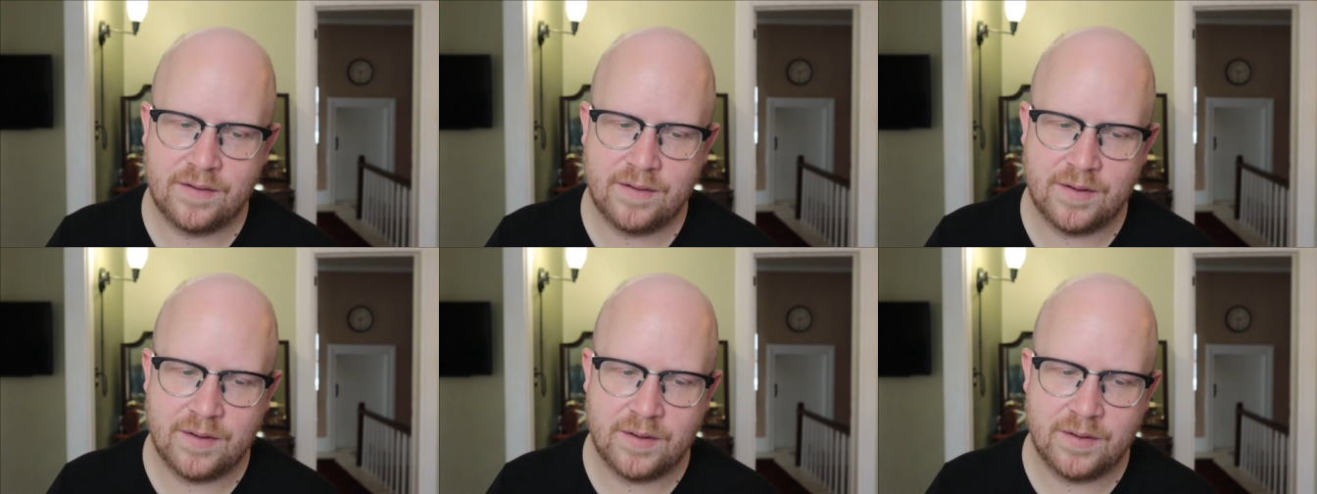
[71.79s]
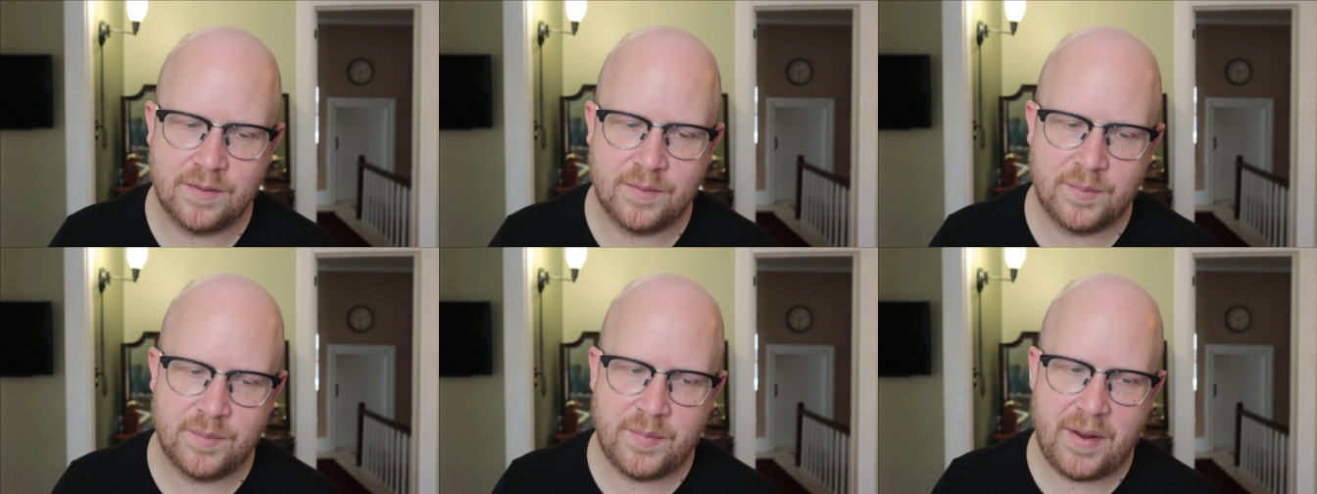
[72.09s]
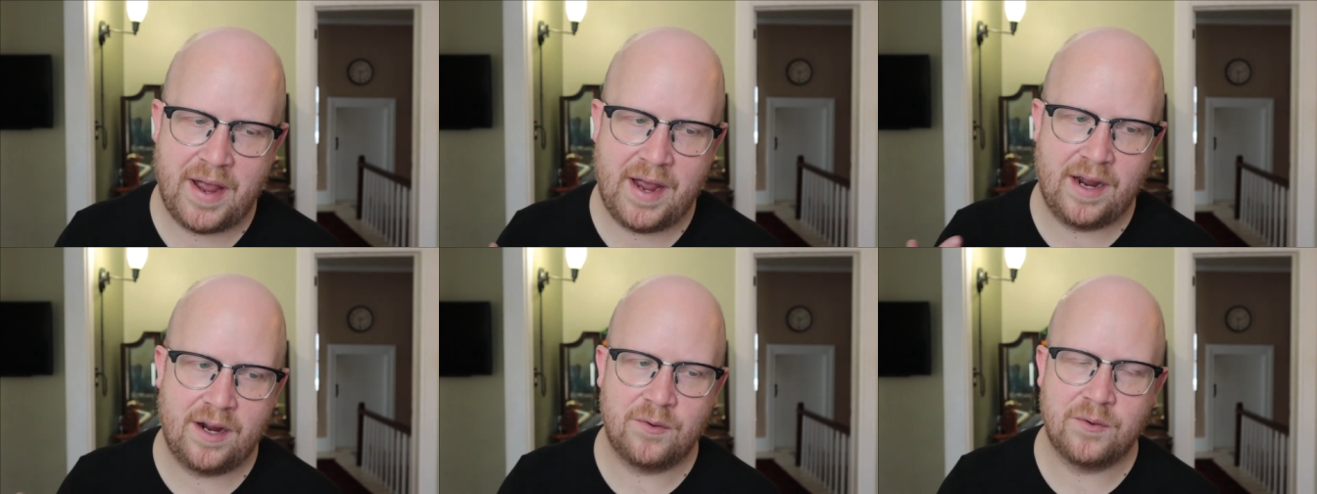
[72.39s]
the
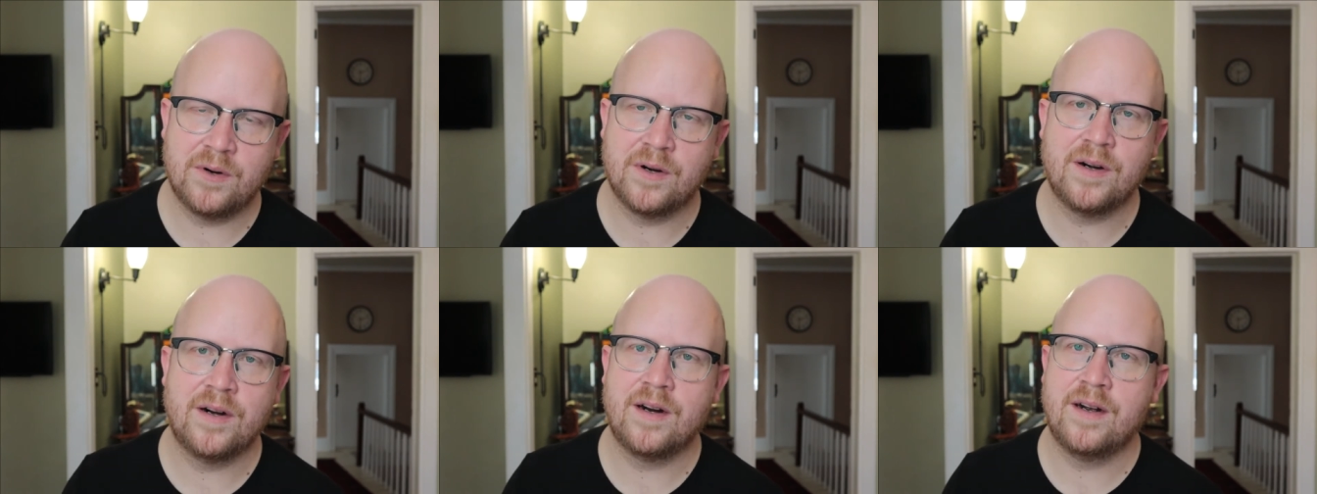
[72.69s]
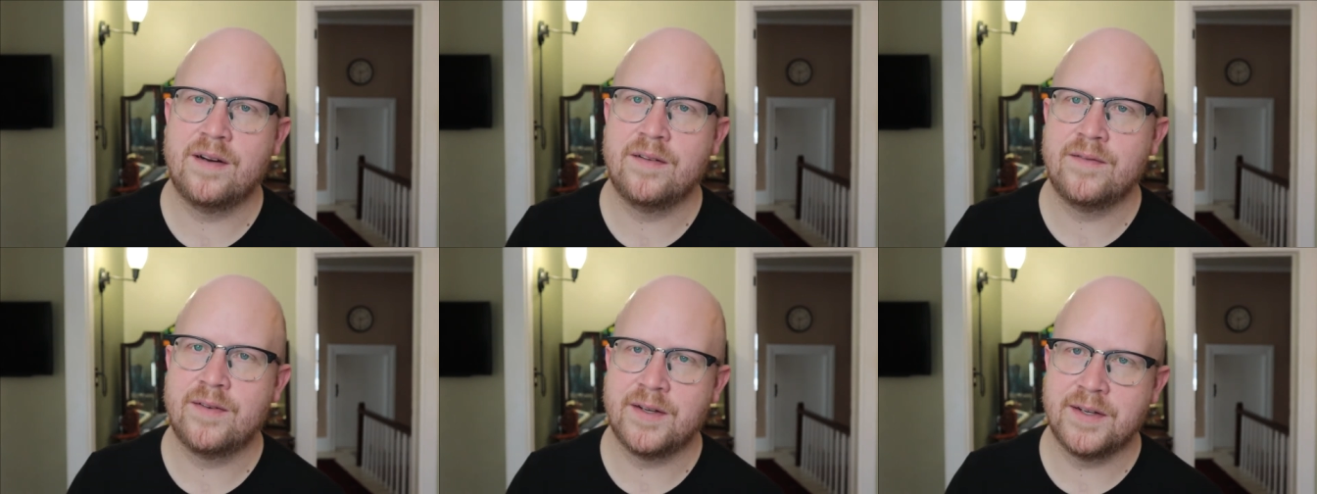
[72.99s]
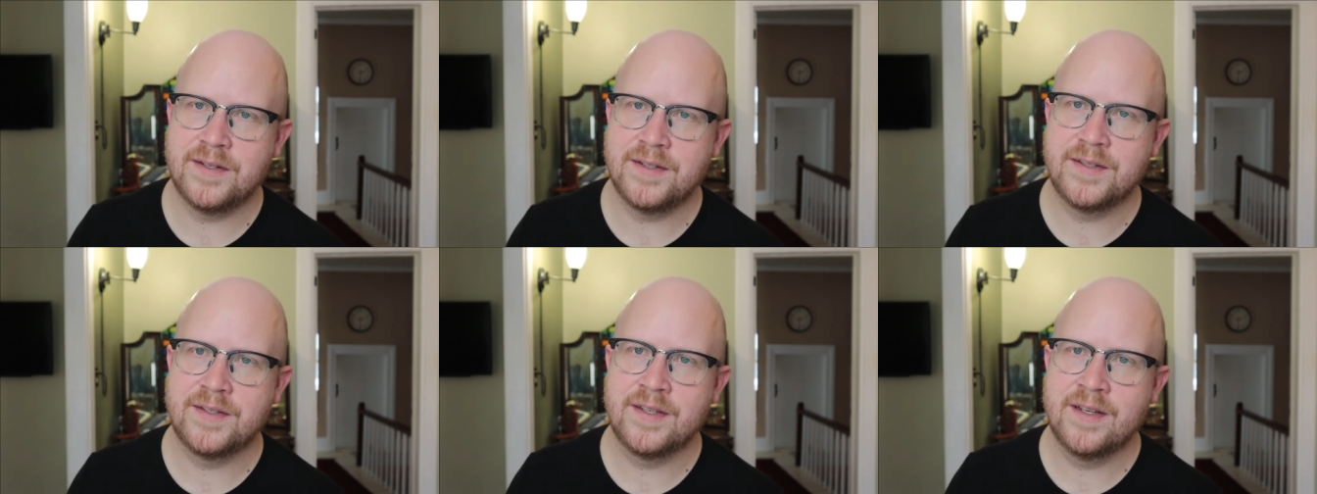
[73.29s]
power of
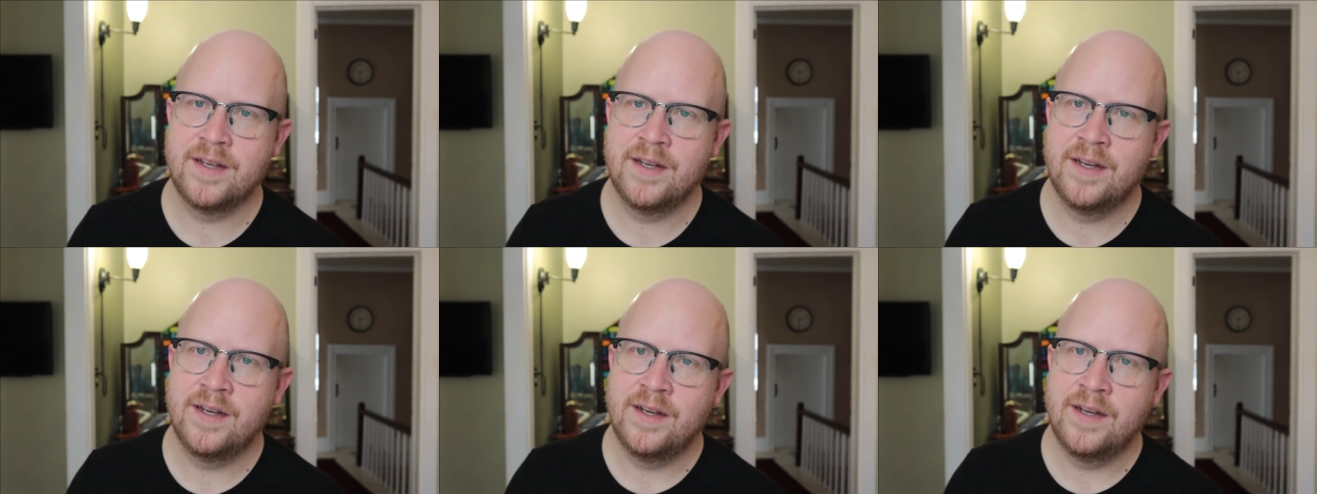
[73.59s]
his